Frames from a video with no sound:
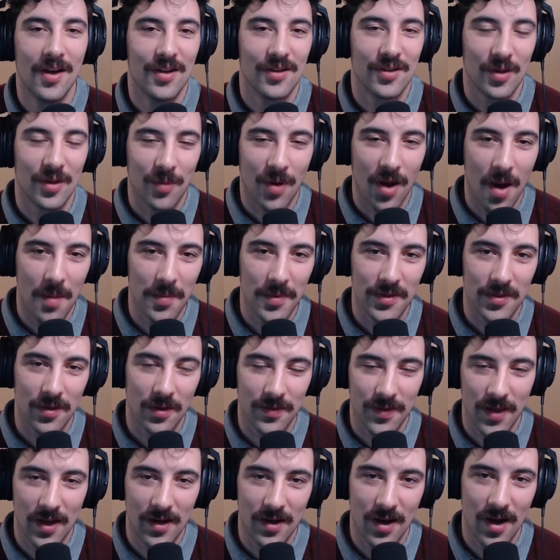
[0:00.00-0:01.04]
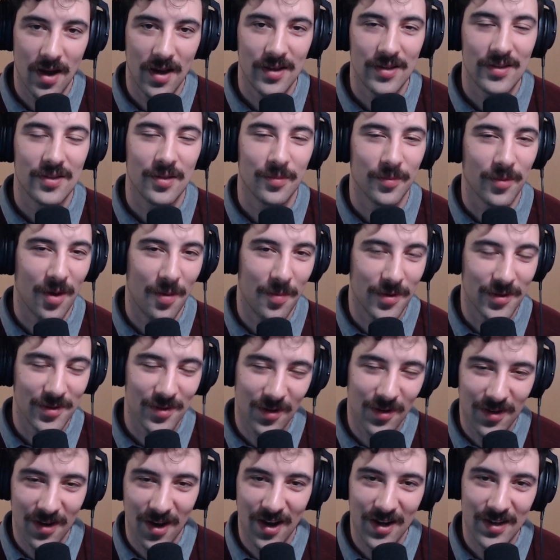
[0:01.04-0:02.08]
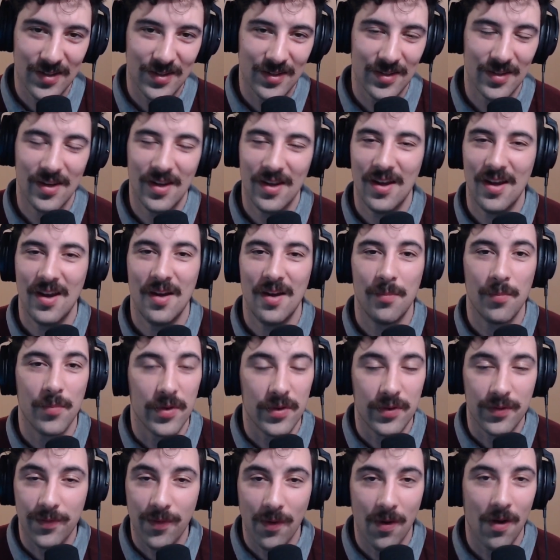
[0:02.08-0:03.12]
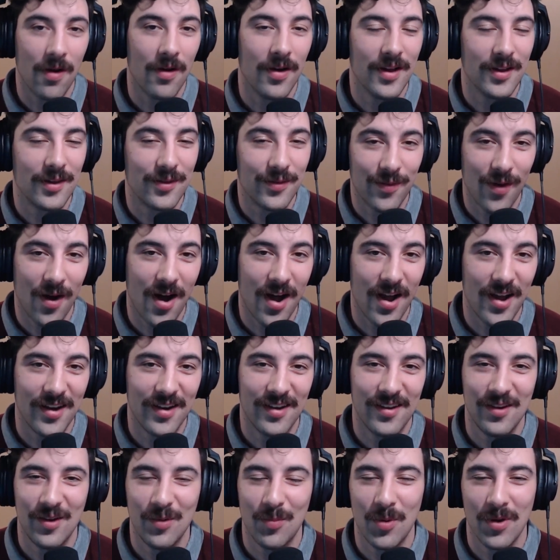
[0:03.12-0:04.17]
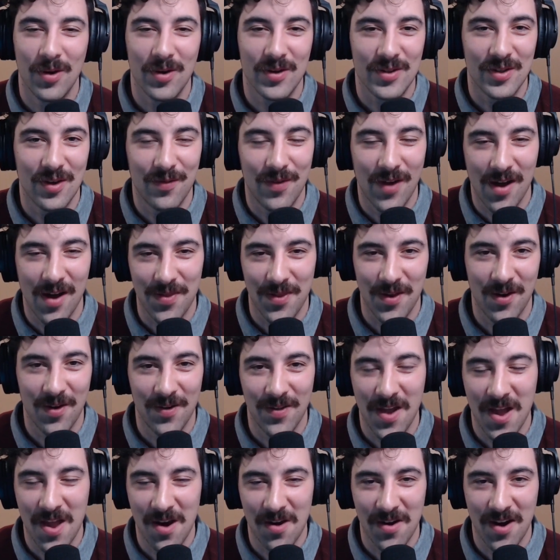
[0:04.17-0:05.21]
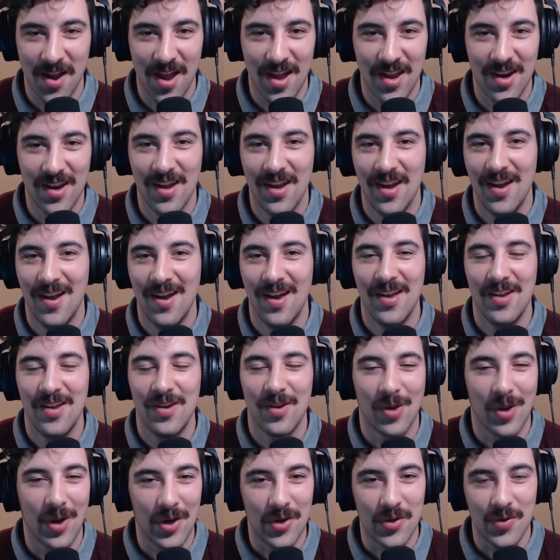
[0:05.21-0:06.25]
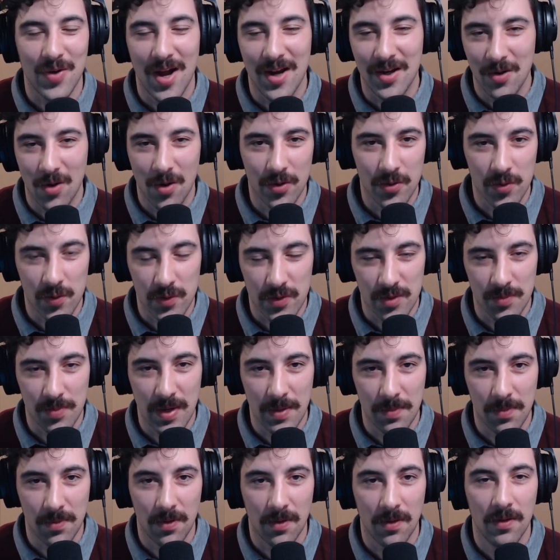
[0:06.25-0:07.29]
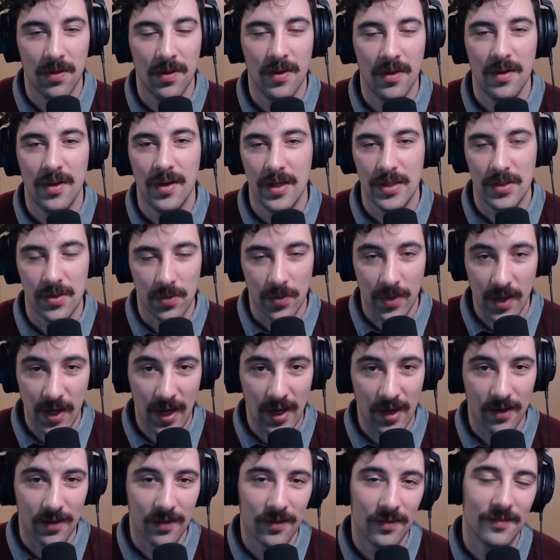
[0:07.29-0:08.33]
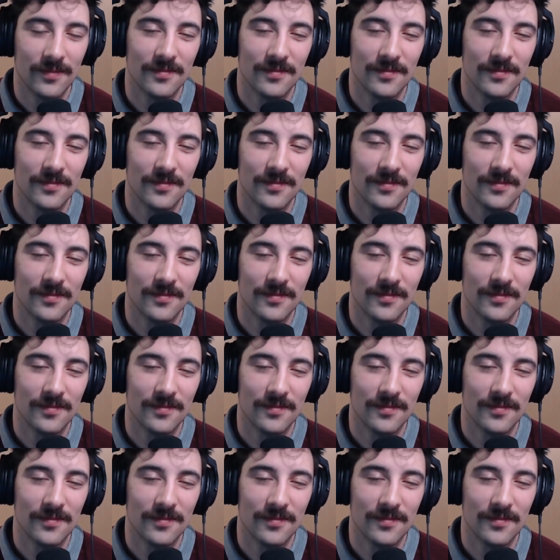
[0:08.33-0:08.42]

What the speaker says: Some comments aren't that nice. Some comments are nice. It's fine. You put yourself out there on the internet. You're going to attract all sorts of people. It's okay.